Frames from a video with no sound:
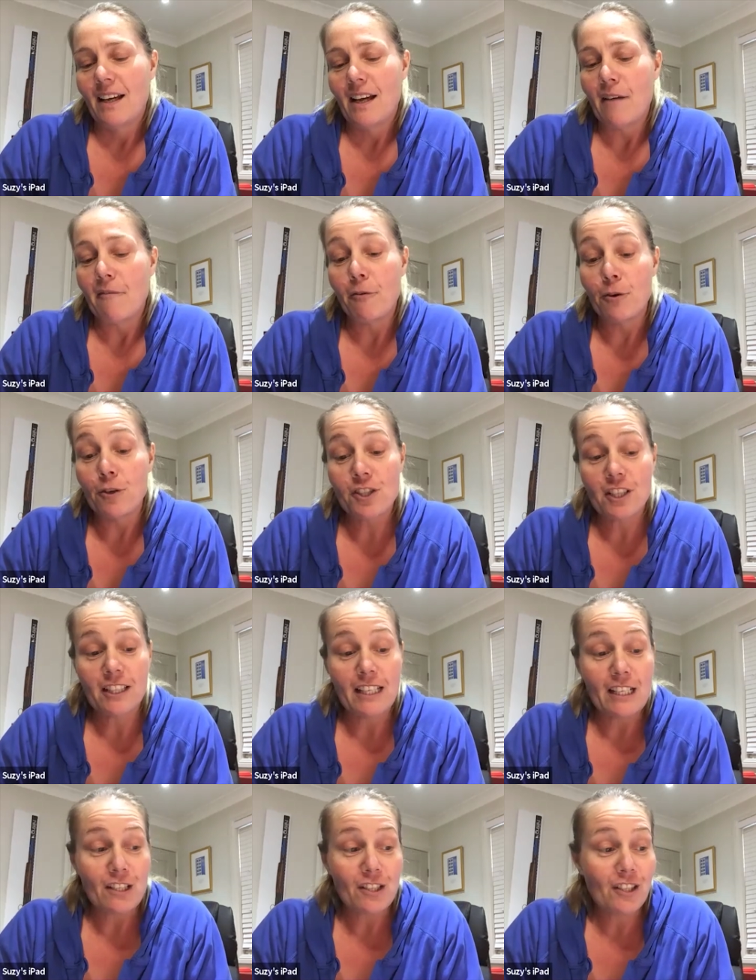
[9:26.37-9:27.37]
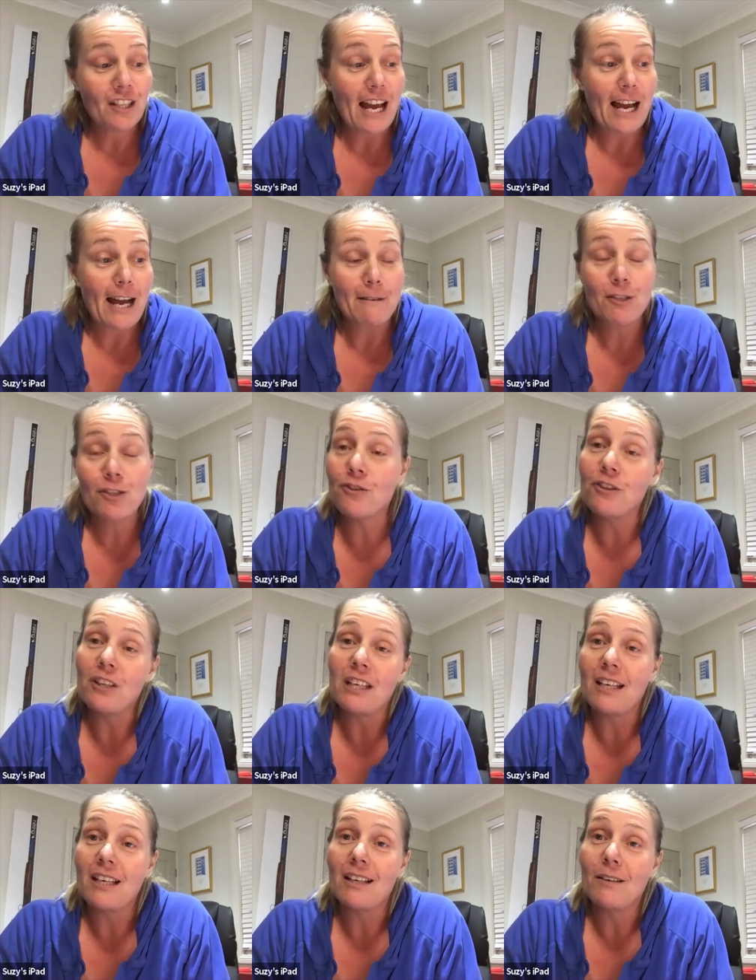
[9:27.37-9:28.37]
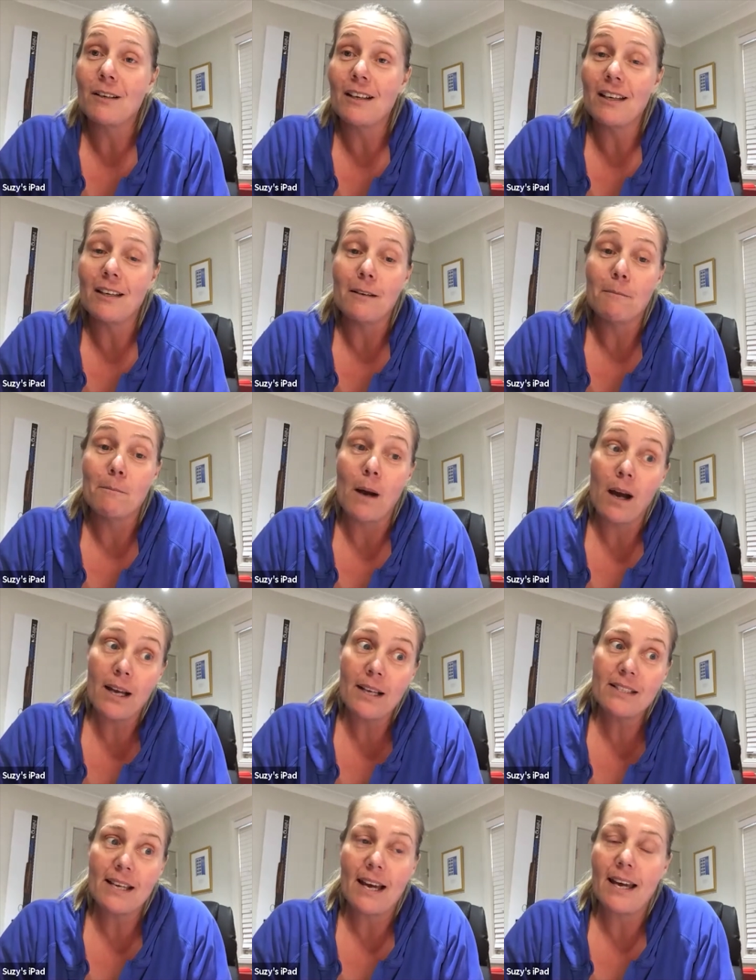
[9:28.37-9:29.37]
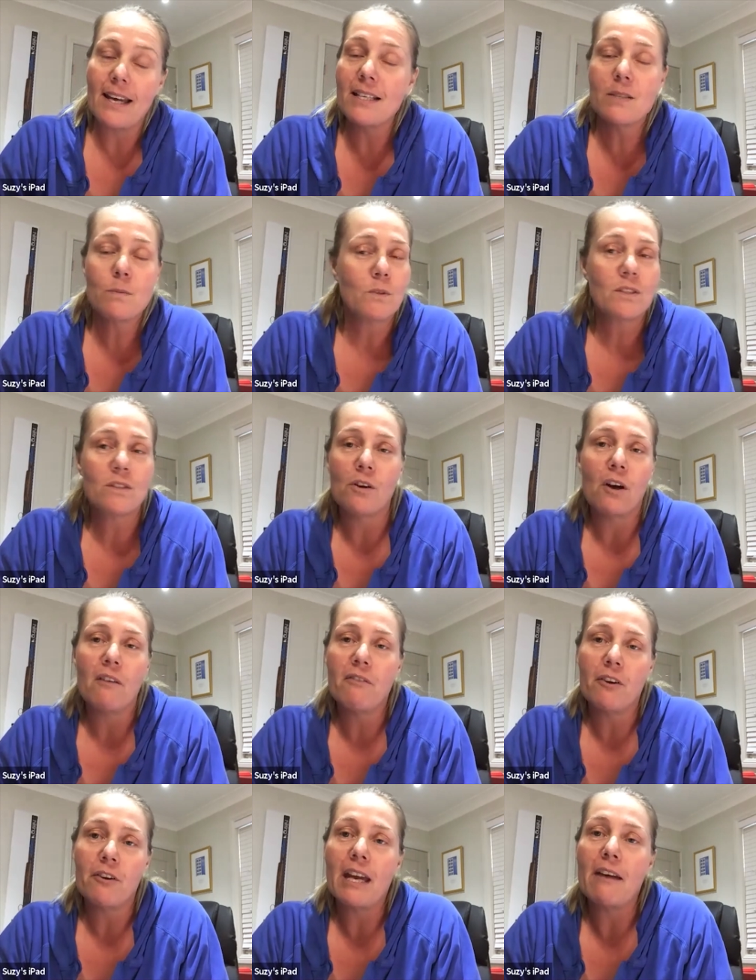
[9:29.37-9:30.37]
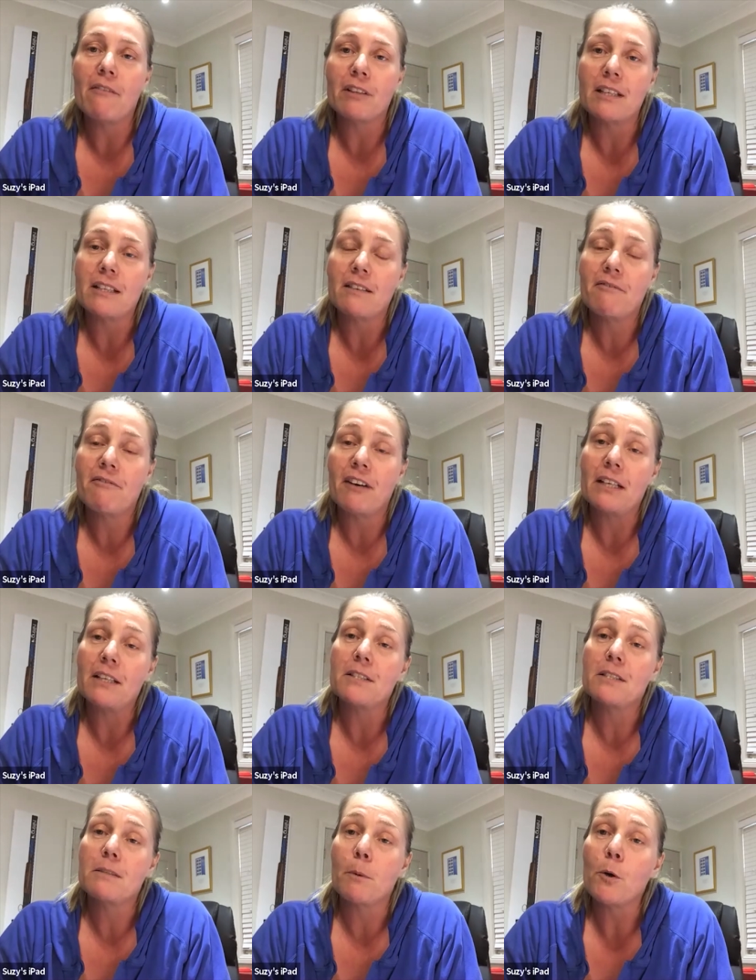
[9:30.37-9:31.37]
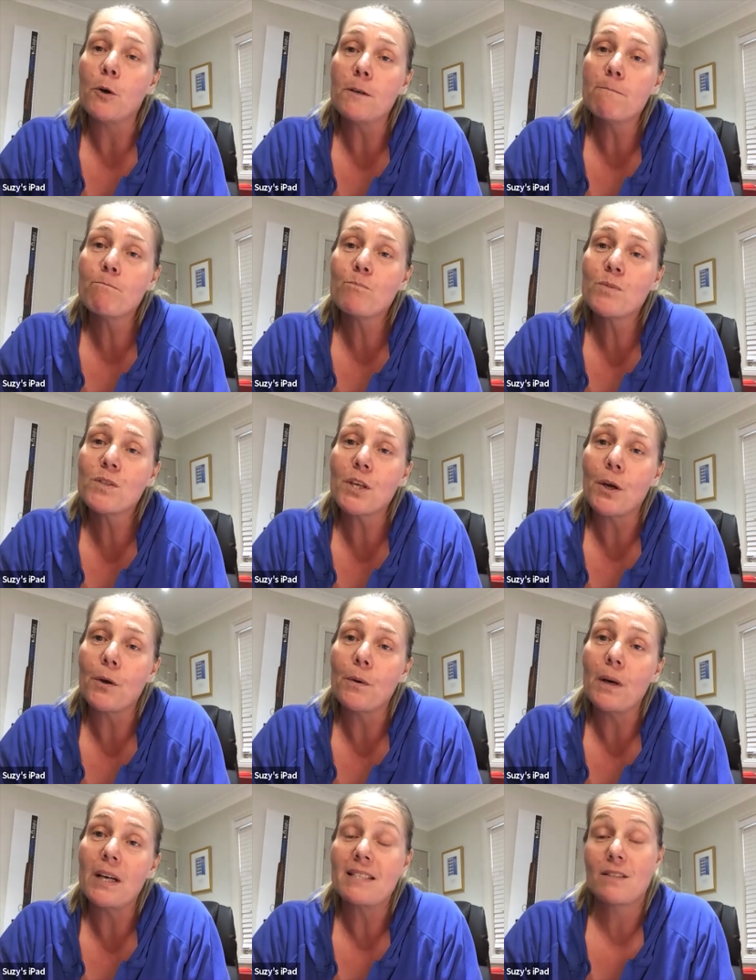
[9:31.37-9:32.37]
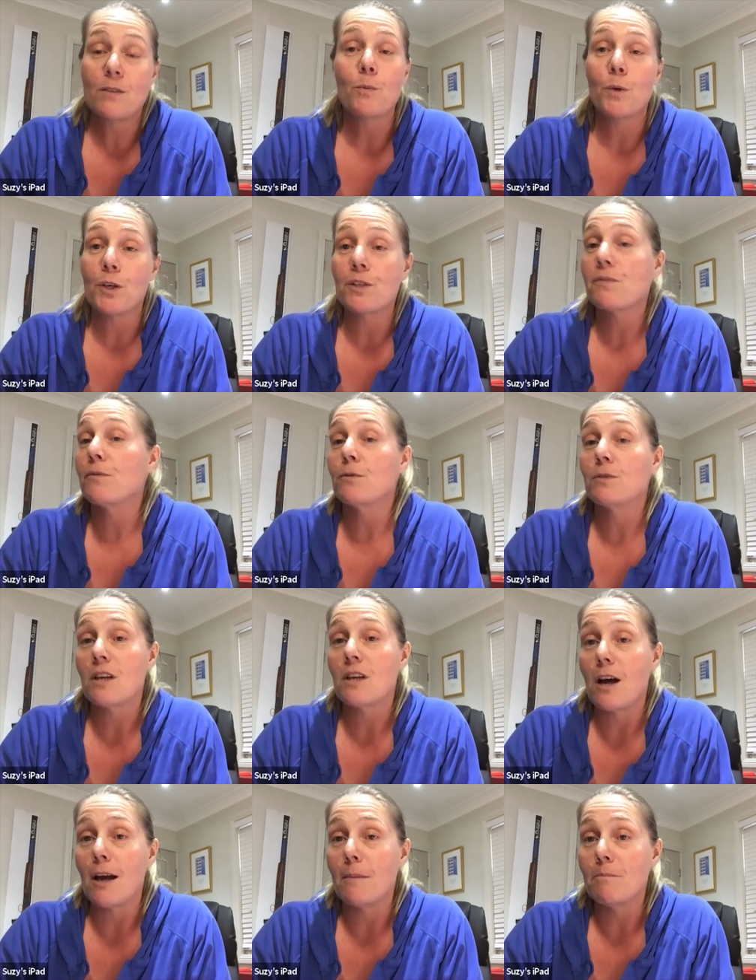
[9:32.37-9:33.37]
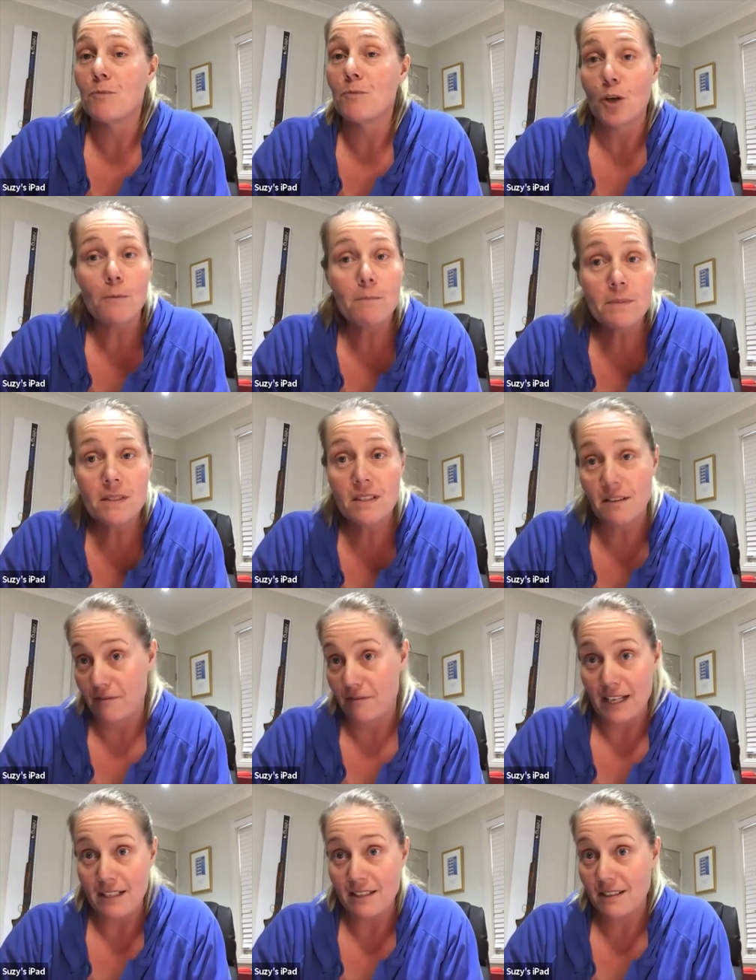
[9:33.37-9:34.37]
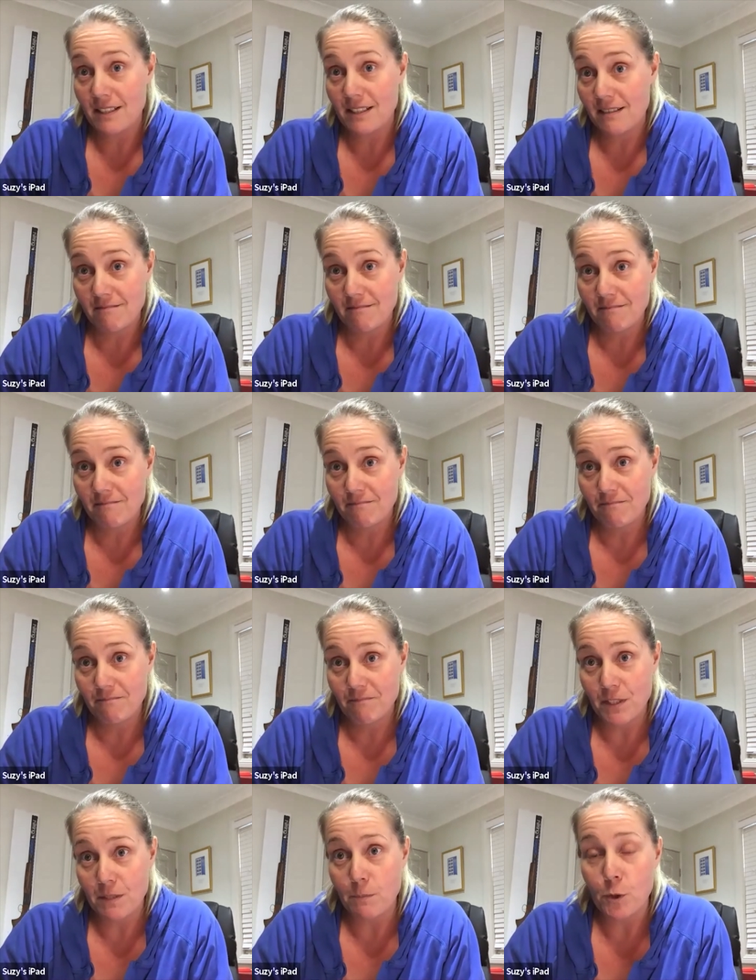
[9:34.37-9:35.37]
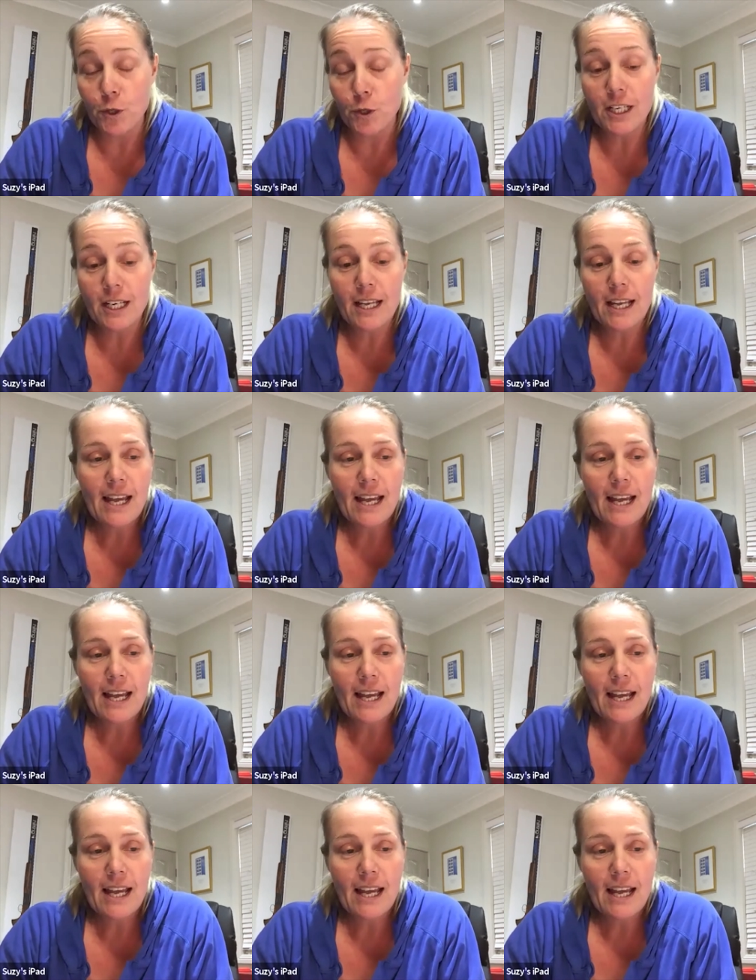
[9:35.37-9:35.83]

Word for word: Unfortunately, uh, shooting in my days was not a very heavily funded sport. So I still worked full time jobs to fund the sport.